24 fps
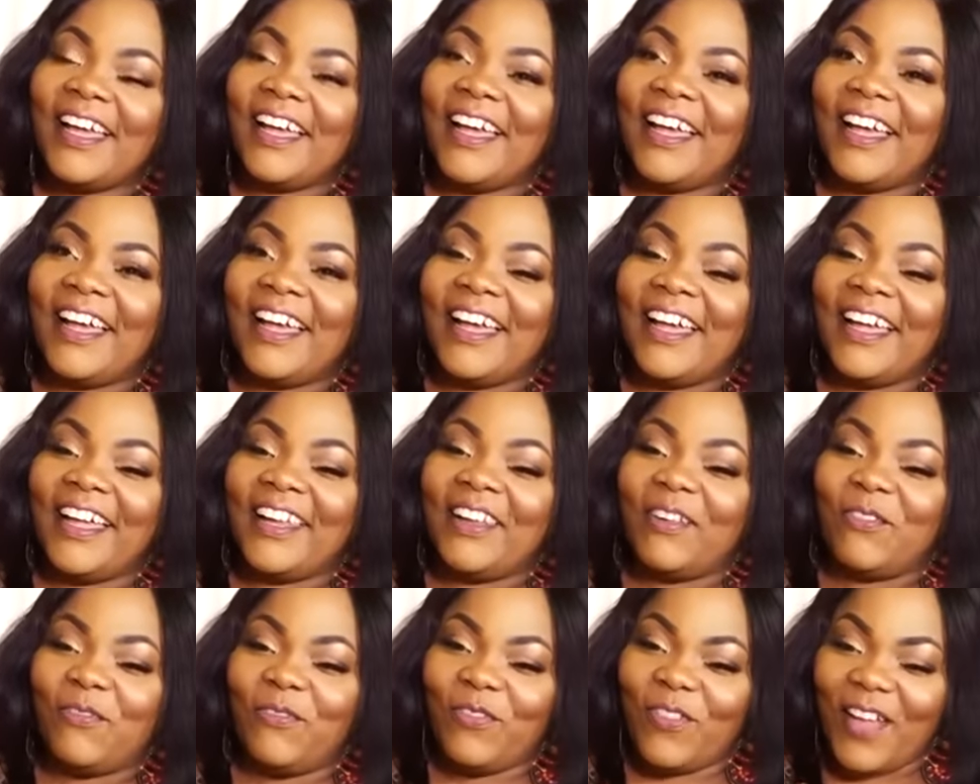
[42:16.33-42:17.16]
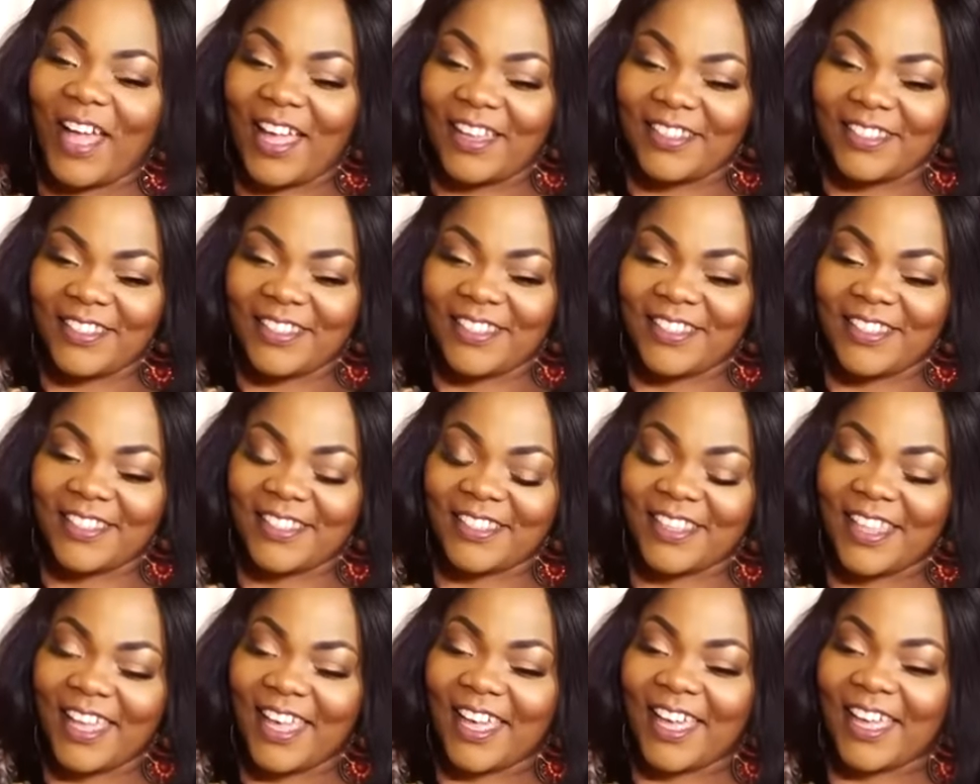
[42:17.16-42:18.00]
The
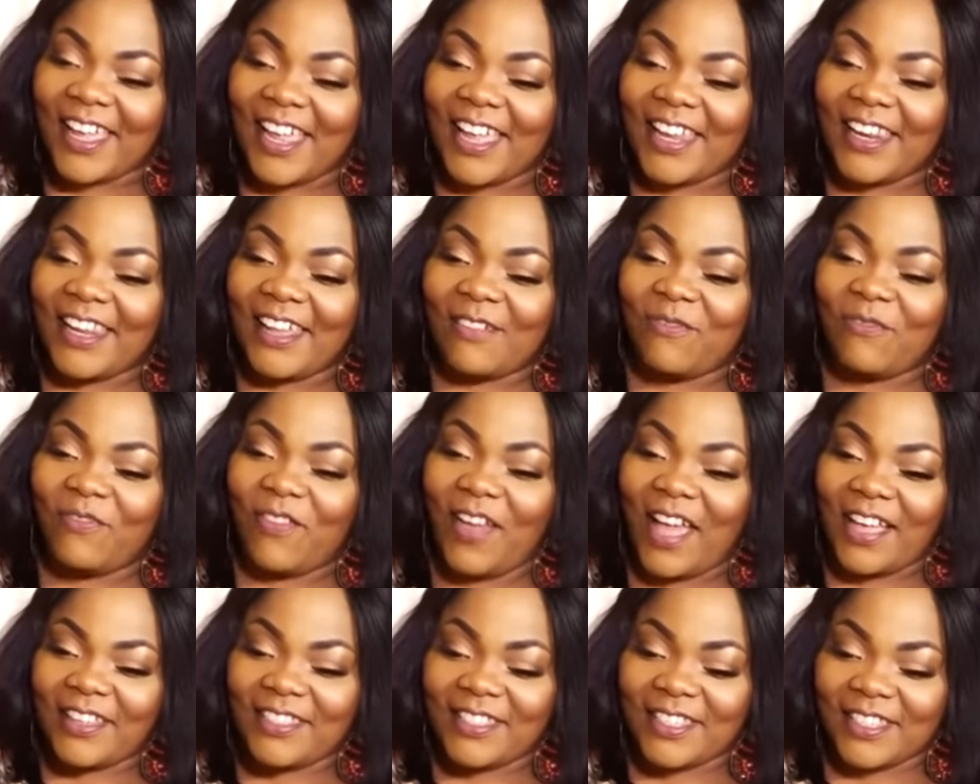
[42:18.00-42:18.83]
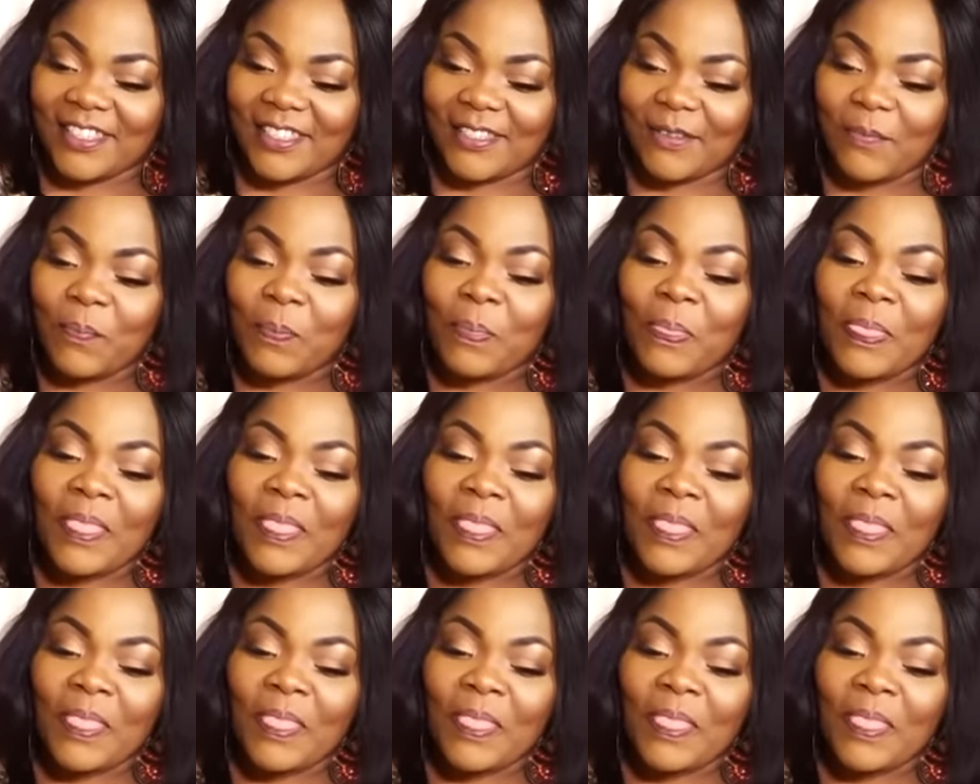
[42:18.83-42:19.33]
first is